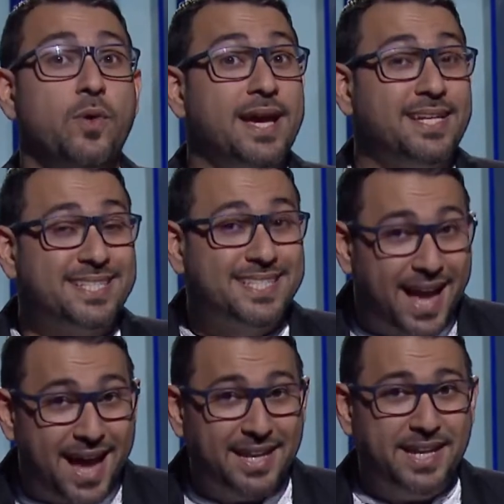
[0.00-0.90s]

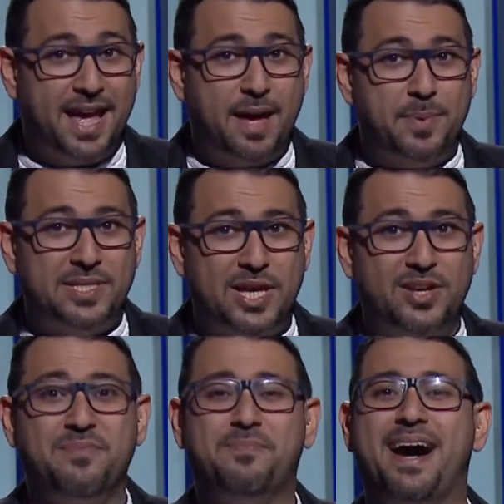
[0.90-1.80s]
exciting
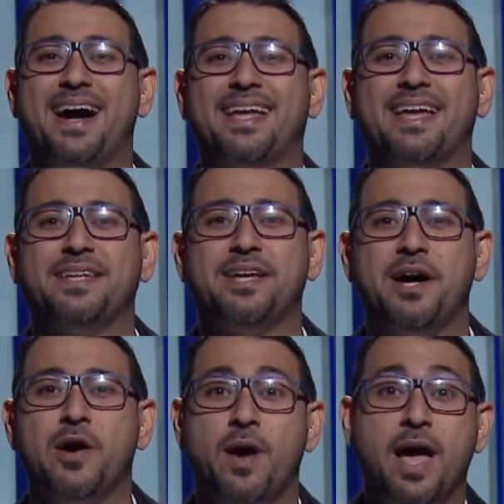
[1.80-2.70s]
episode of Bahrain
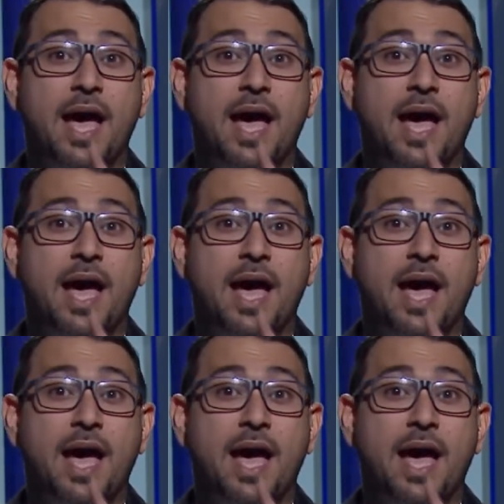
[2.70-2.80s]
Now